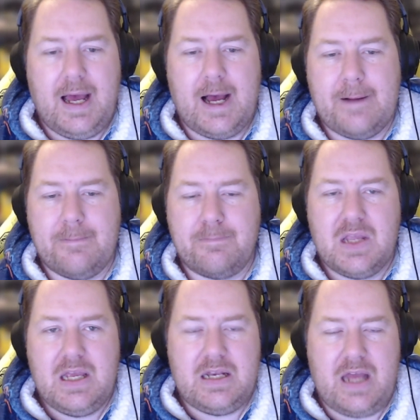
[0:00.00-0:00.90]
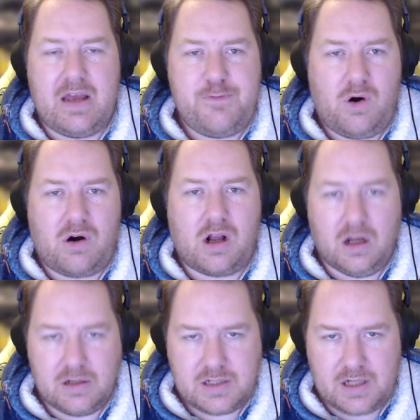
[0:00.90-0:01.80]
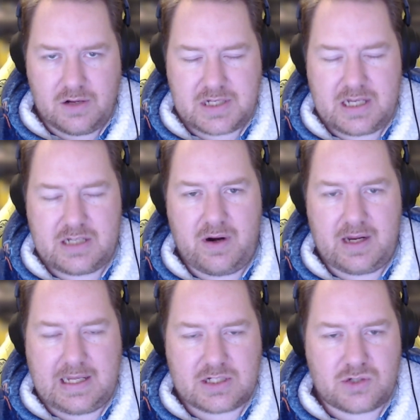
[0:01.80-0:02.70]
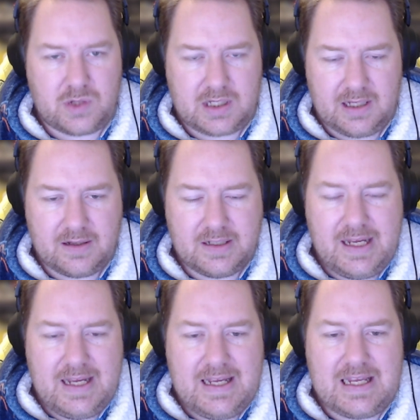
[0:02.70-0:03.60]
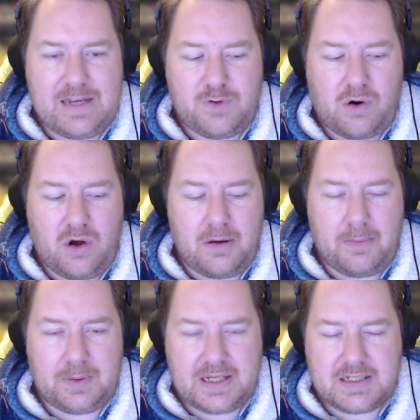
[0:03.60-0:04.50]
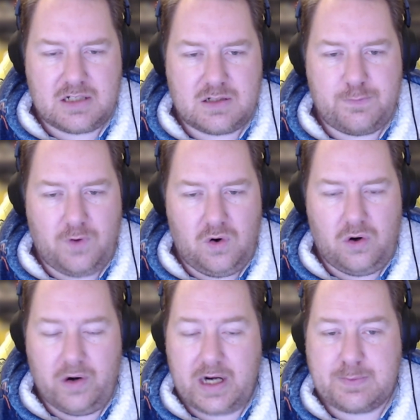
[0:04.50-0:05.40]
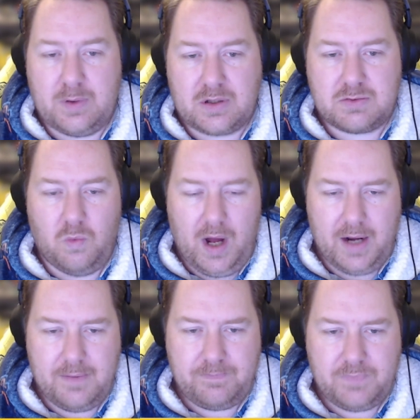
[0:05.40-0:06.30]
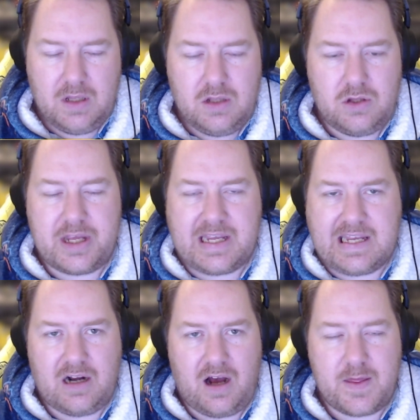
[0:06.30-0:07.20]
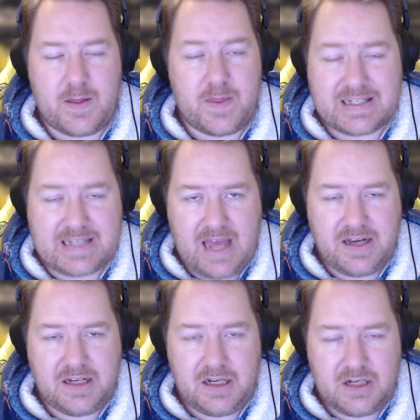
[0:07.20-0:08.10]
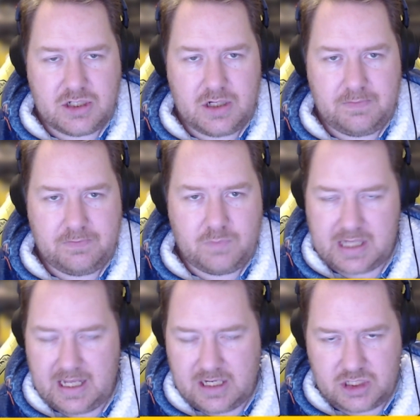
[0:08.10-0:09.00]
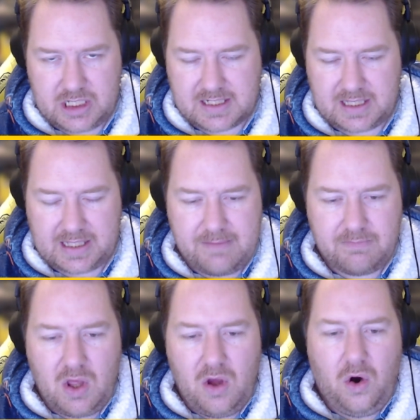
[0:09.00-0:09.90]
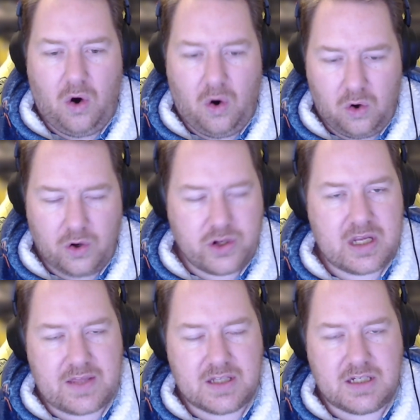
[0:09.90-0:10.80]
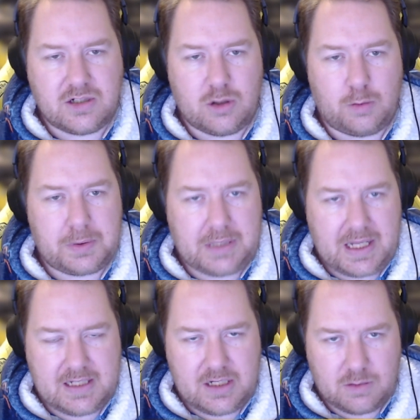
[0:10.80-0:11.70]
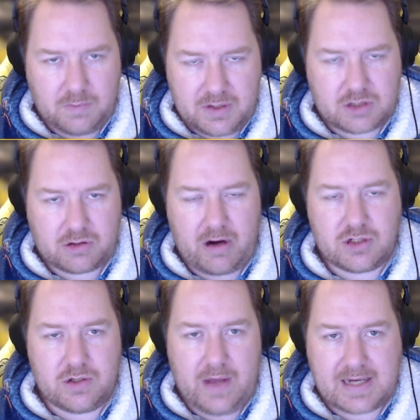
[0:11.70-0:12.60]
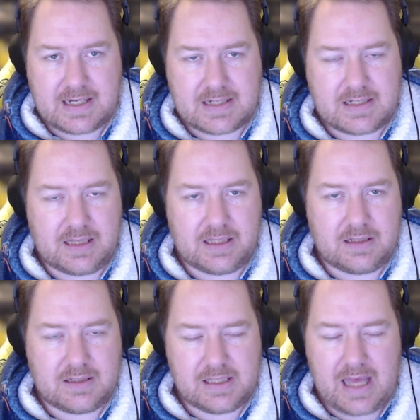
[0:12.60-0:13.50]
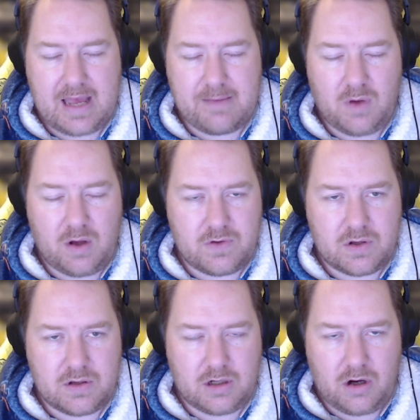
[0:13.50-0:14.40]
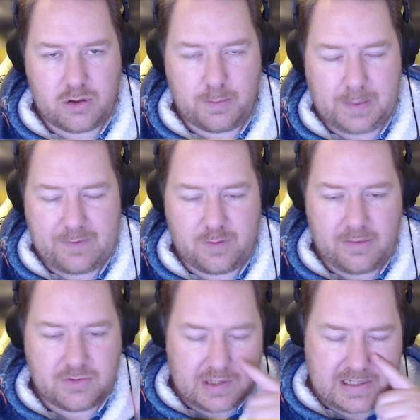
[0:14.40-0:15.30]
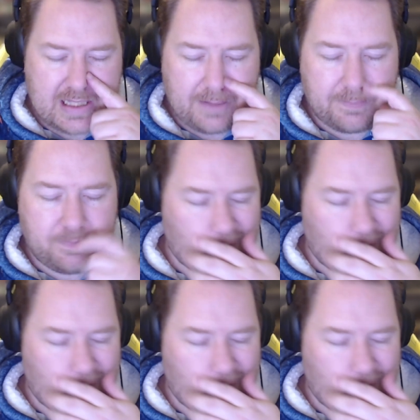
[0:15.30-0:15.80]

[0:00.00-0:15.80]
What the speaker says: Now, if you're on consoles, this is where it gets trickier. If you're on PlayStation 4 or Xbox One, you can get either the Standard Edition, which again is just the game, or you can get the Digital Plus Edition, which grants you access to the game of your, on your platform of choice there.